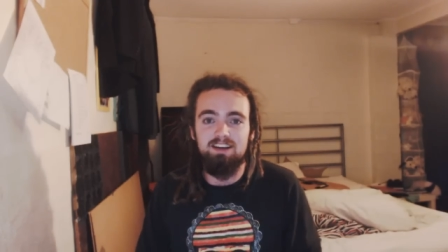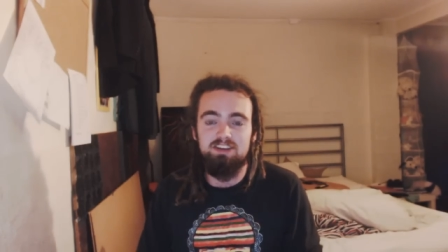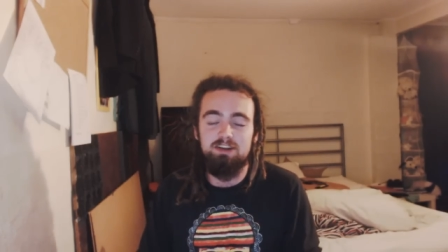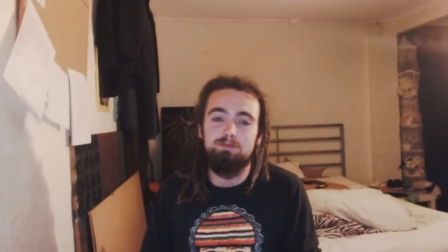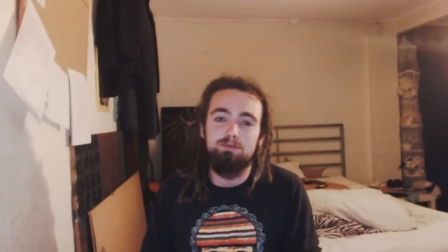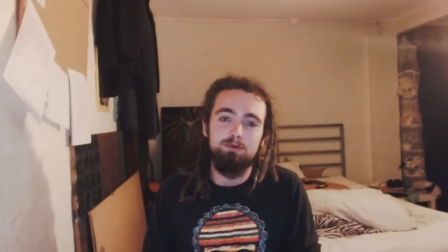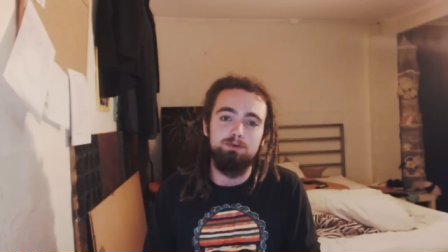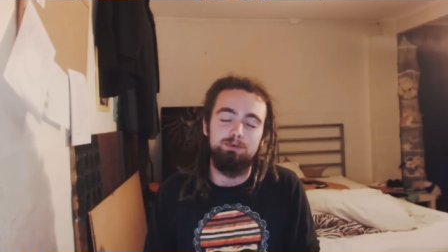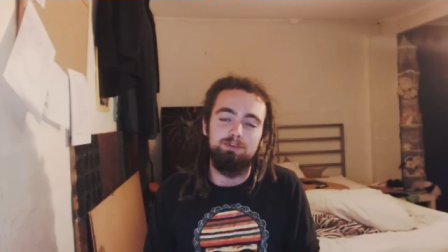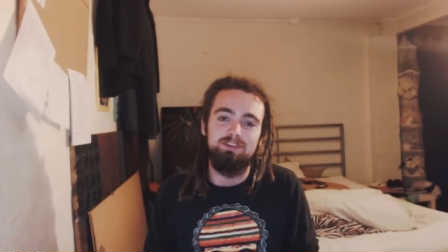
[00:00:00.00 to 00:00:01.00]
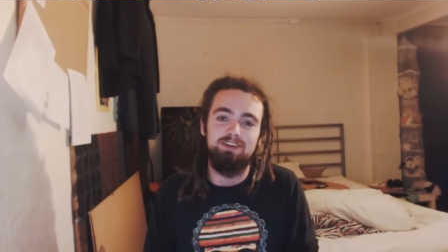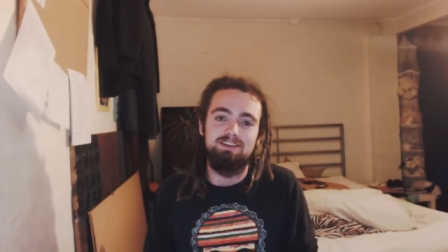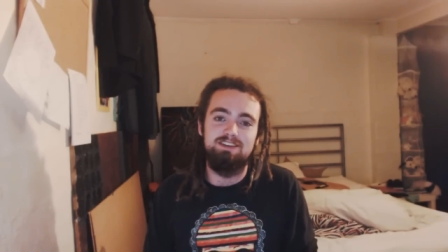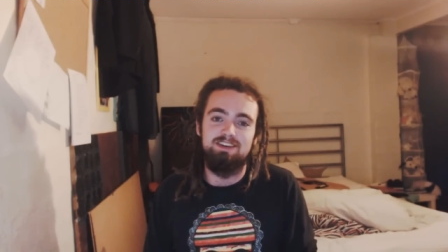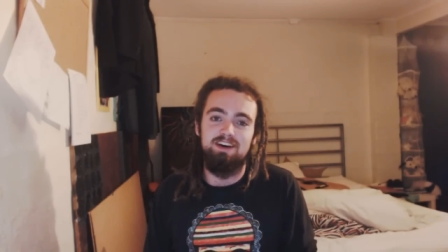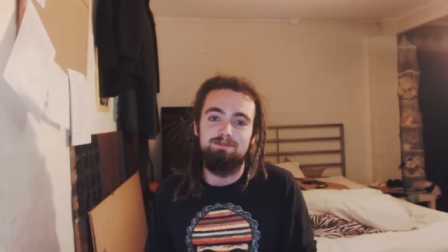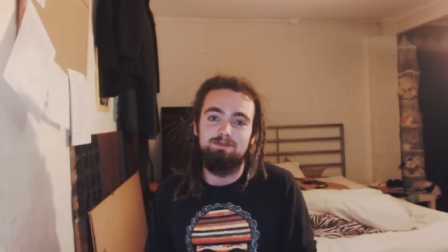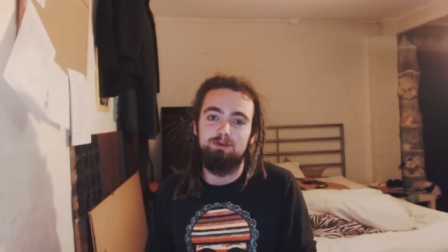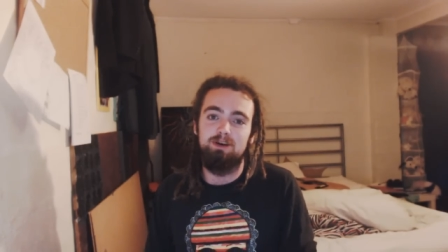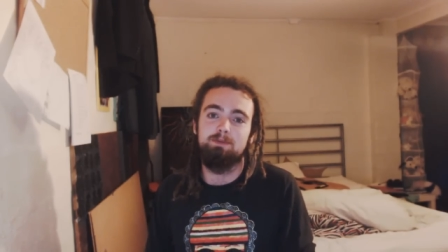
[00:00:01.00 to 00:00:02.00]
a set of rules that are designed
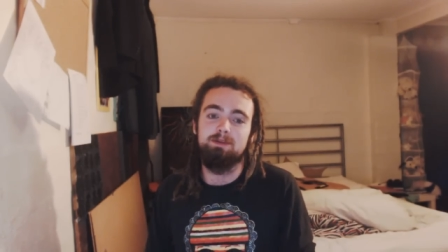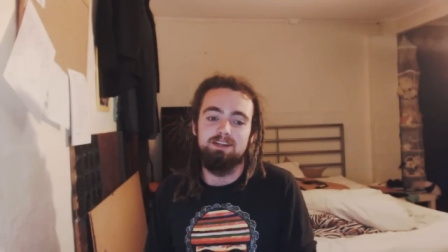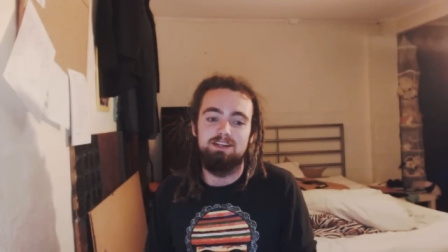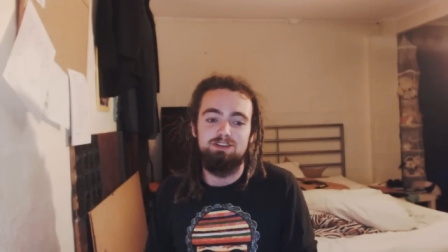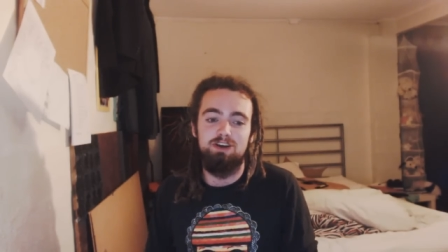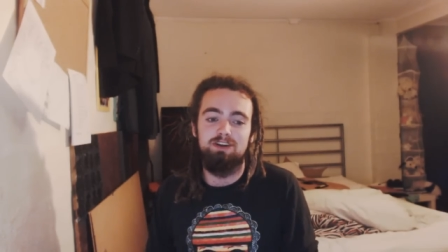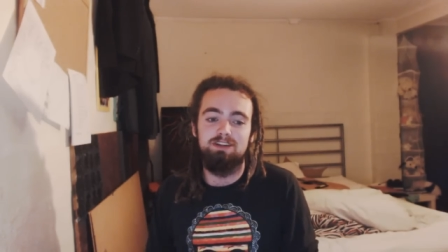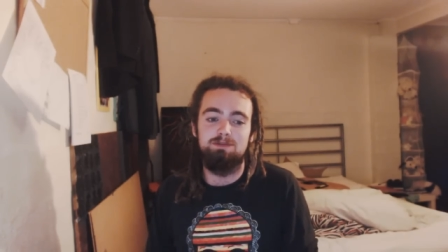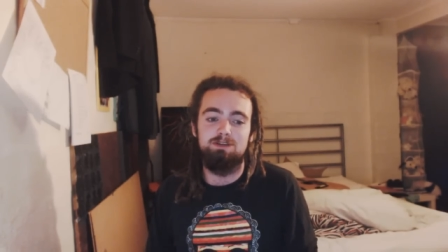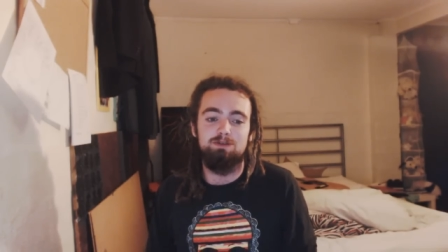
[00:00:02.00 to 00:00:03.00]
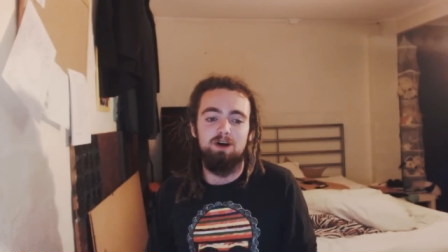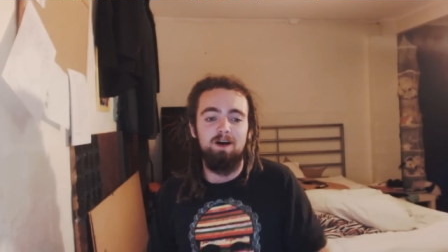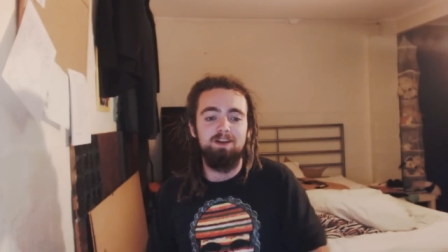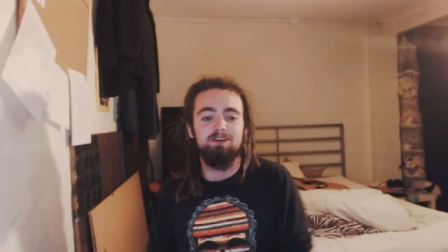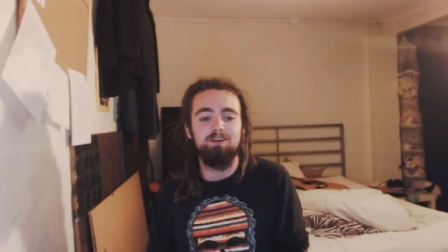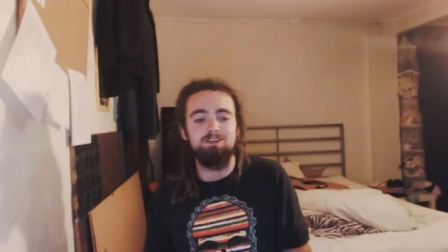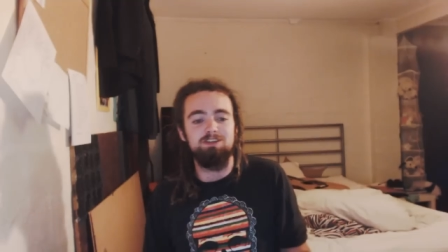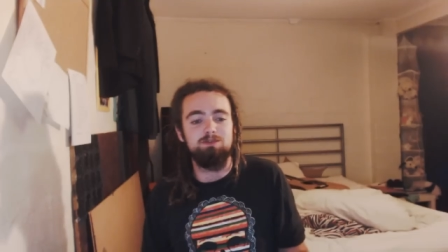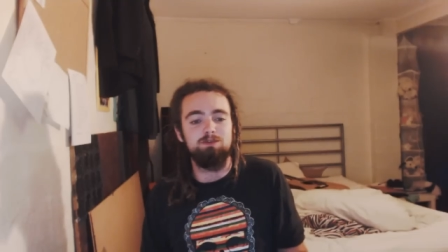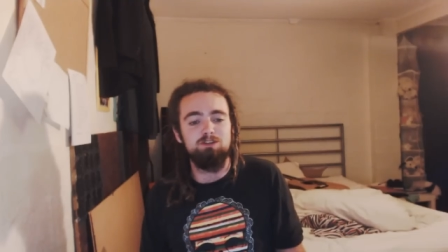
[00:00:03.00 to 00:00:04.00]
for credibility, turning them into
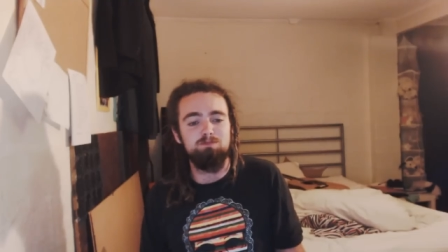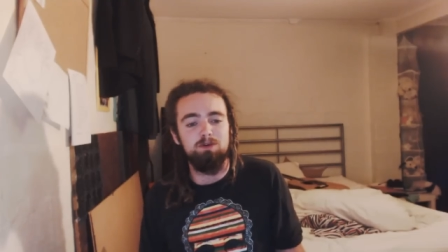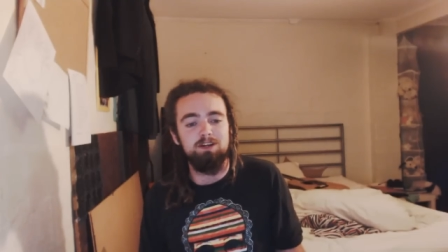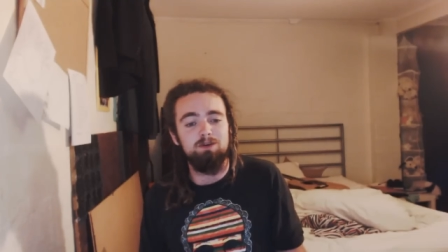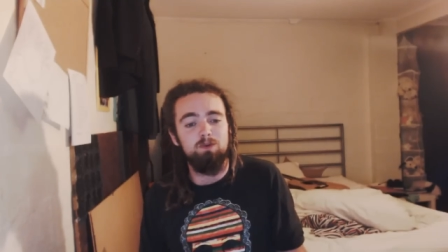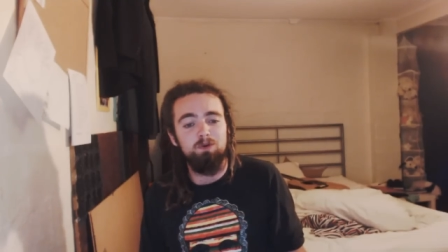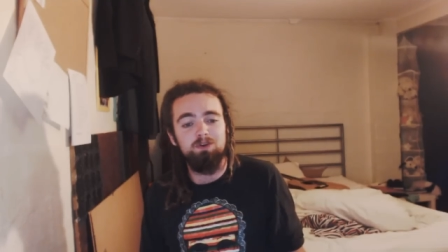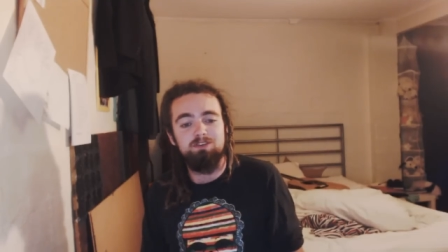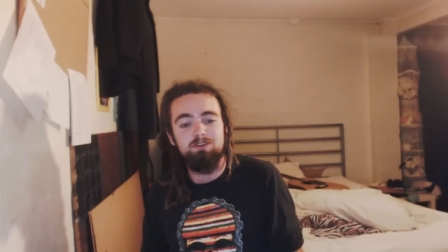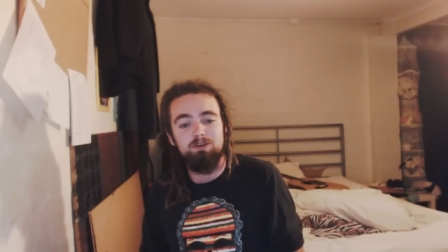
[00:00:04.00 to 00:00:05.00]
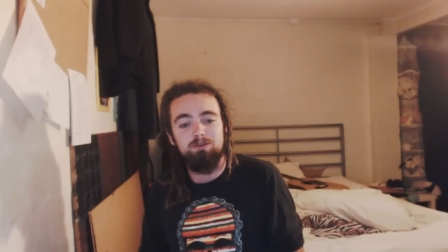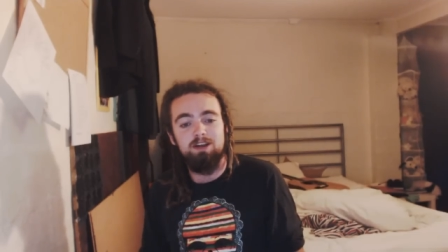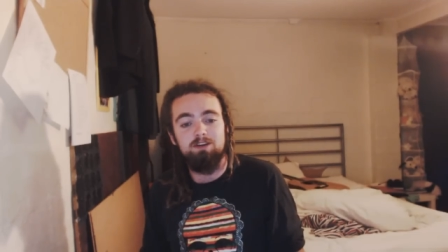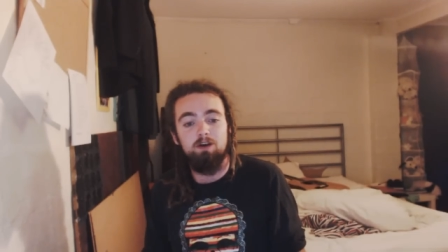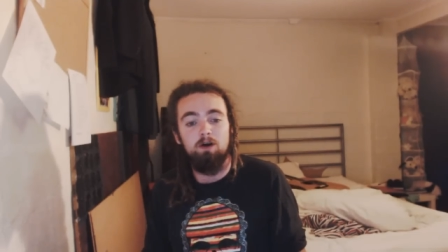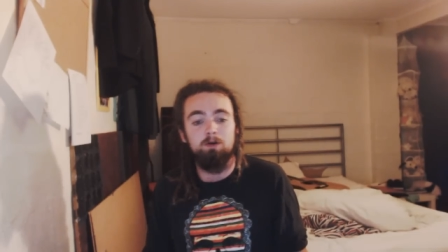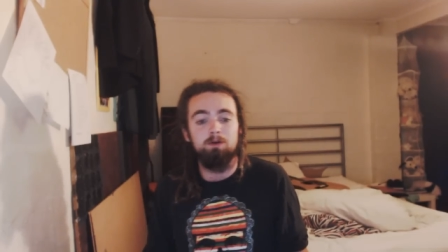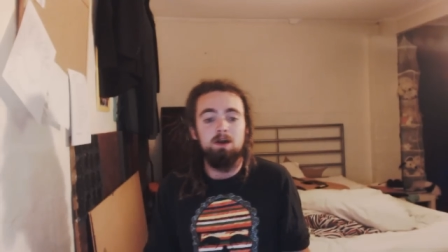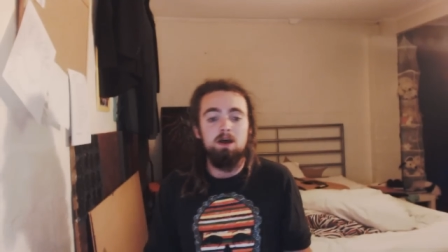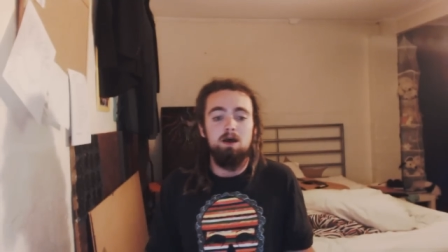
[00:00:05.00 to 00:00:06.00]
ideologies to exploit in order to create her
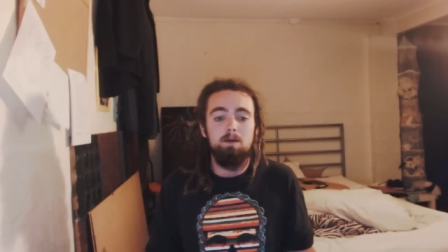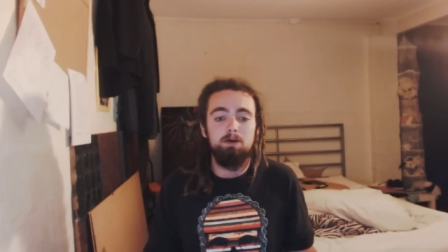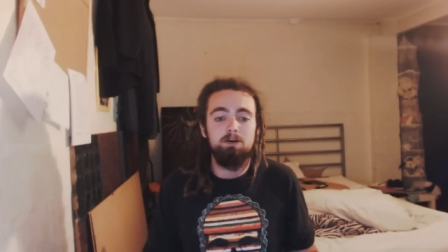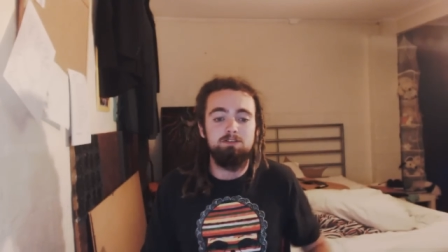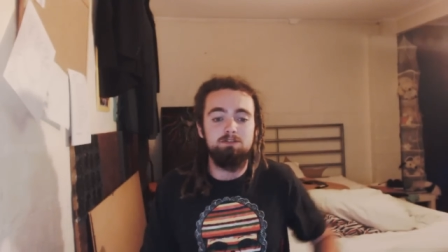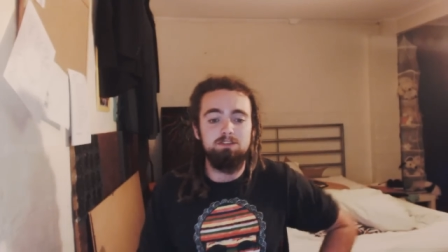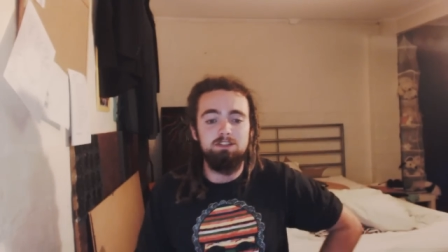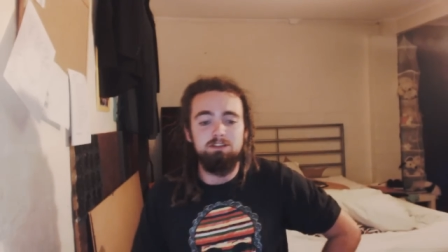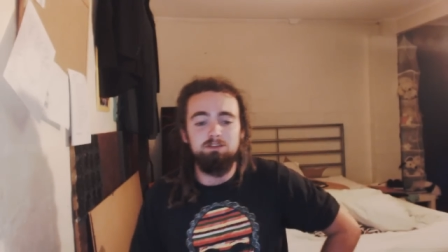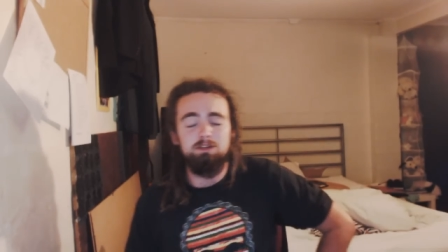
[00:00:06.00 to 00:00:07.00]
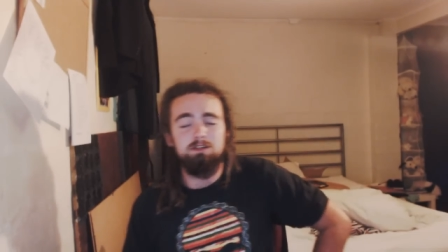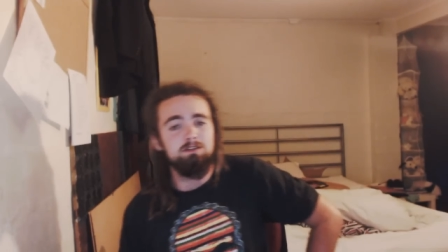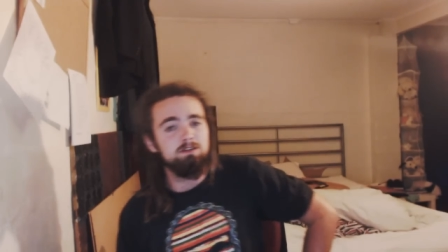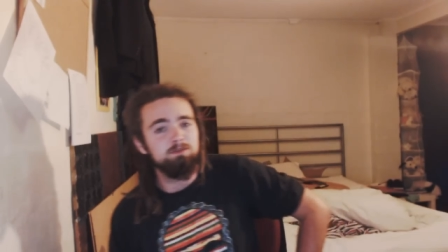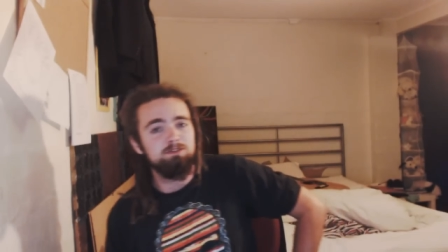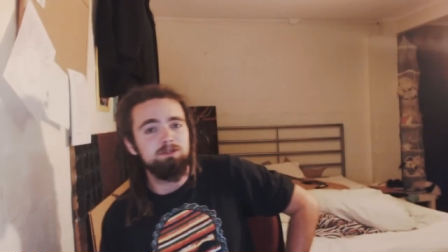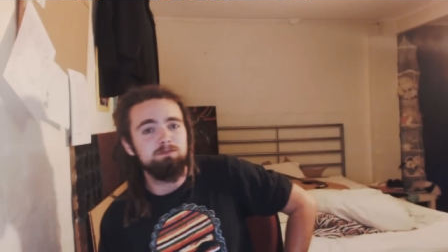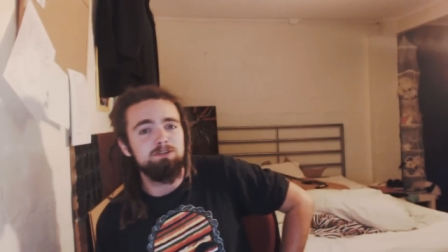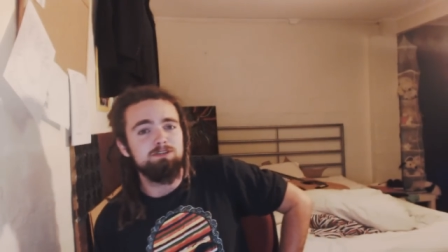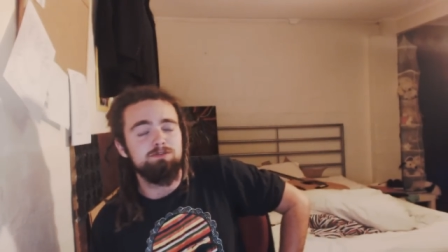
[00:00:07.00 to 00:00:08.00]
own personal dear sweet or dear sweet
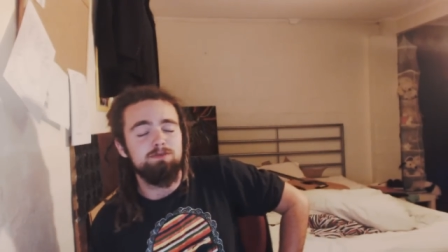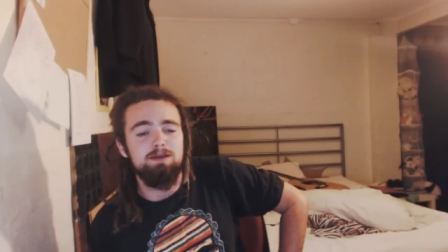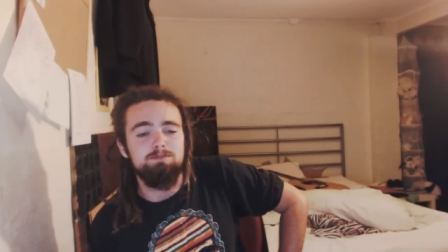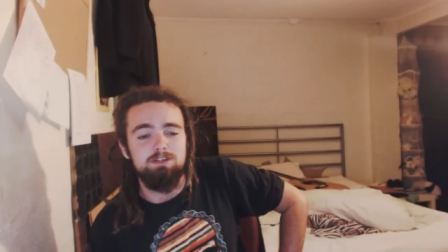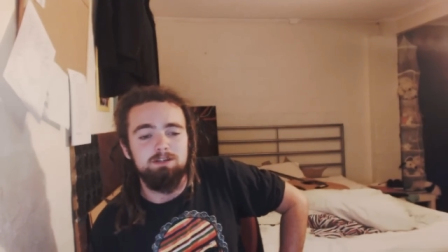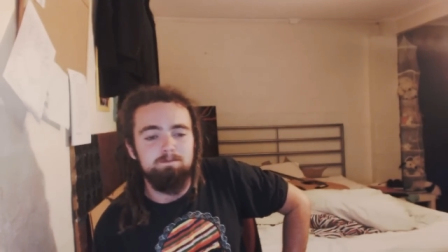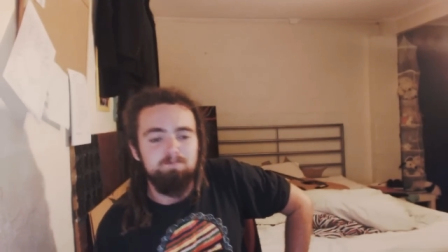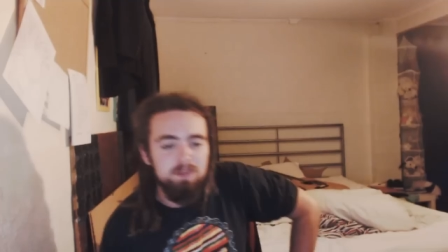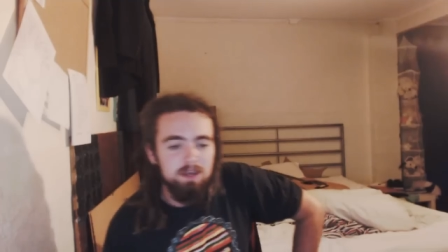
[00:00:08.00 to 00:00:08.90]
Mister Ramsay.